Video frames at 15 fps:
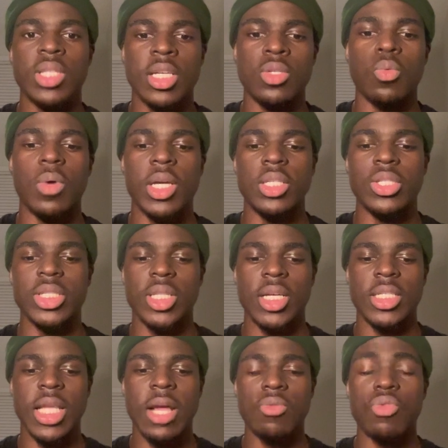as a way to like
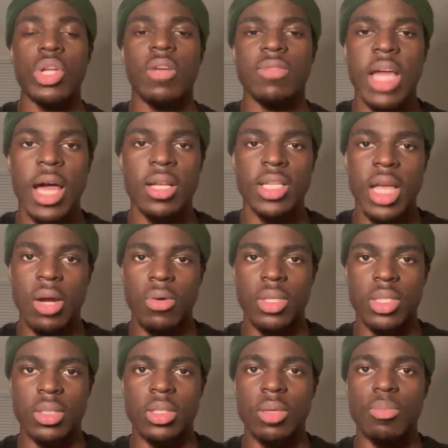get rid of that
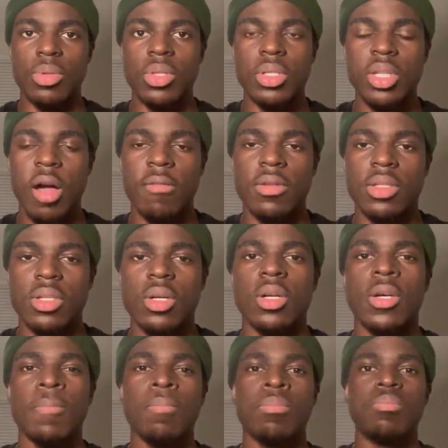character, the police officer,
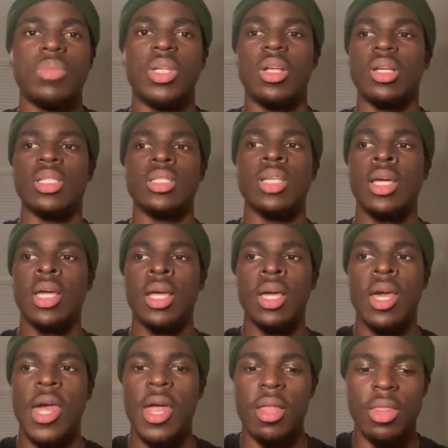because
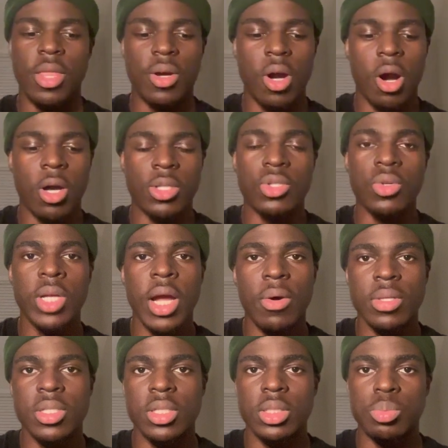there are two
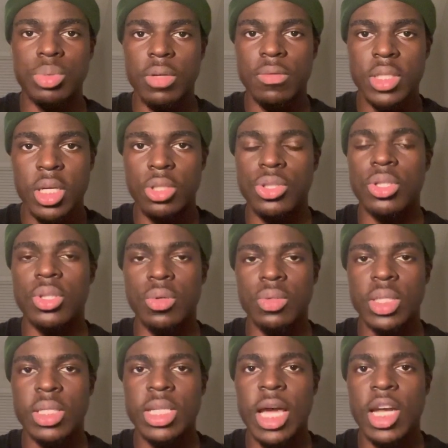characters briefly
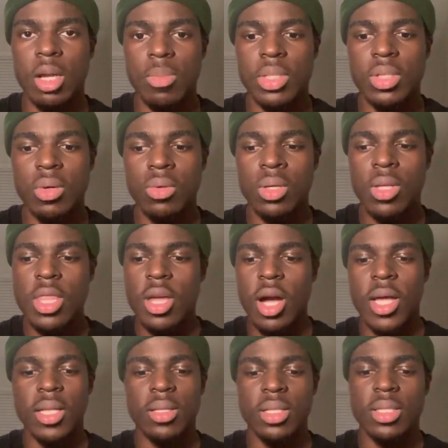introduced in that episode
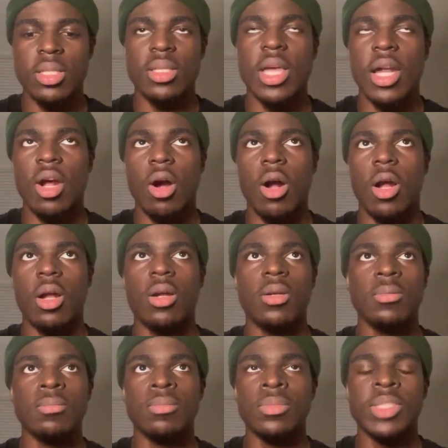that that are
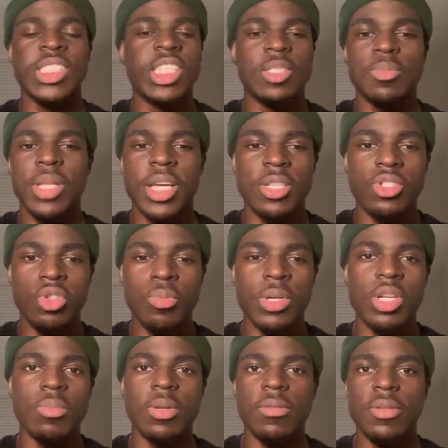displaying
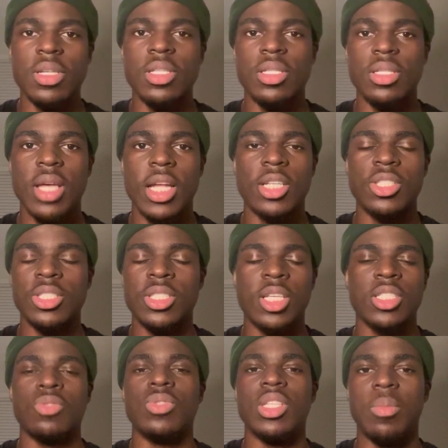superhuman feats, and it just
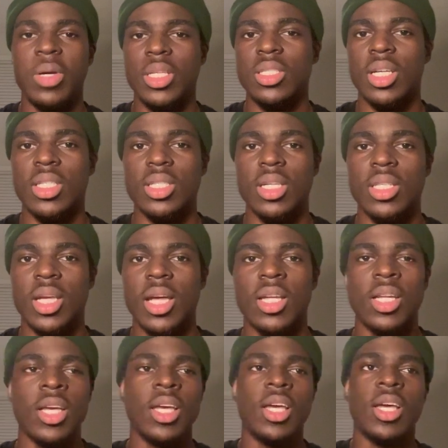doesn't really make sense like that.
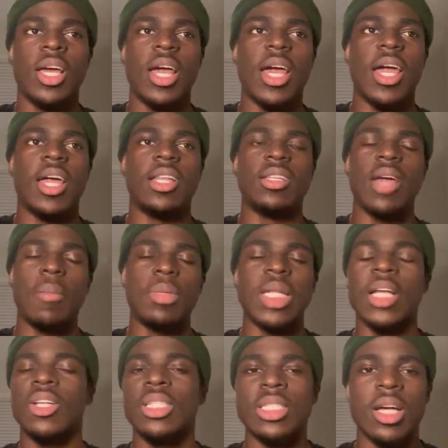And I mean, I
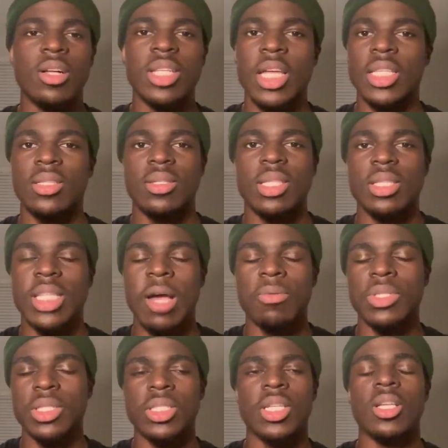could tell that that was
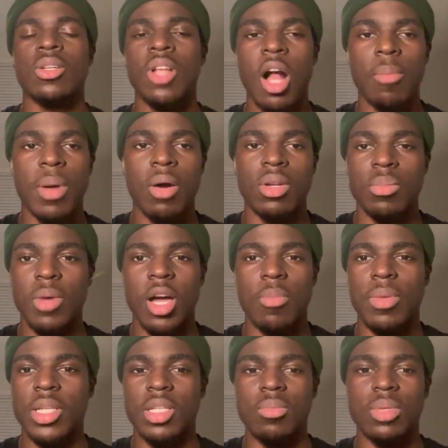just like a cop out in my
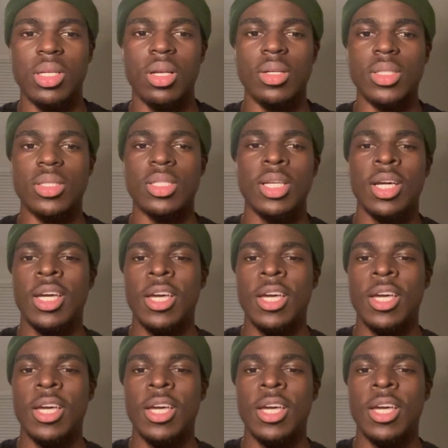opinion because,